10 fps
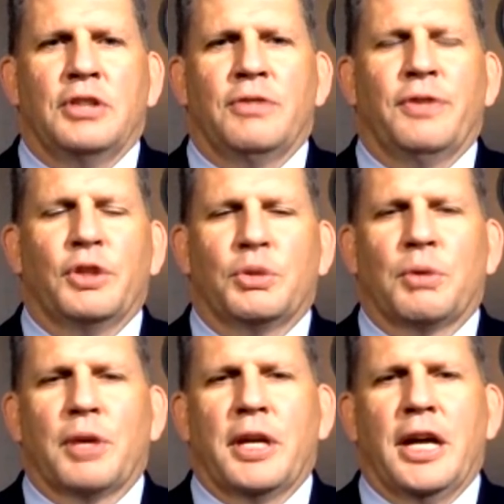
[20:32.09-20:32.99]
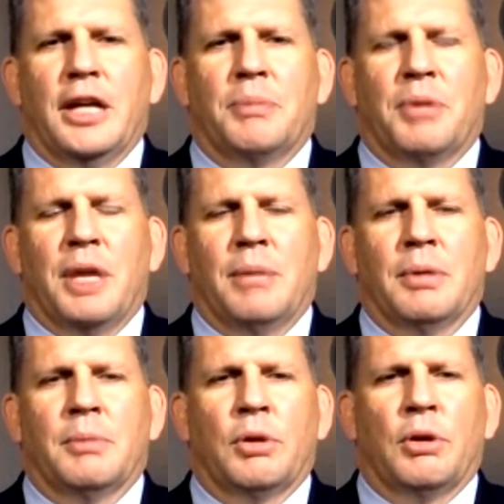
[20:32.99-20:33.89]
to folks working on the
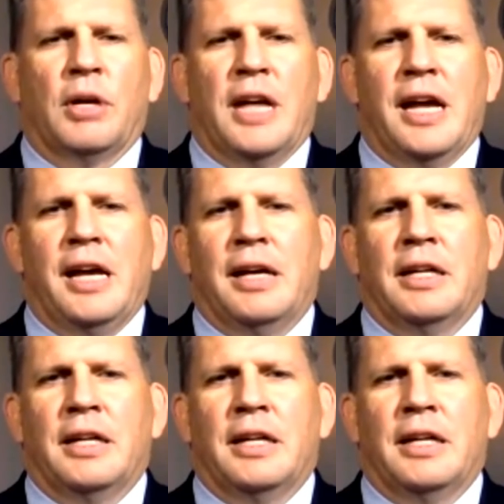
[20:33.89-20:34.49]
problem, or an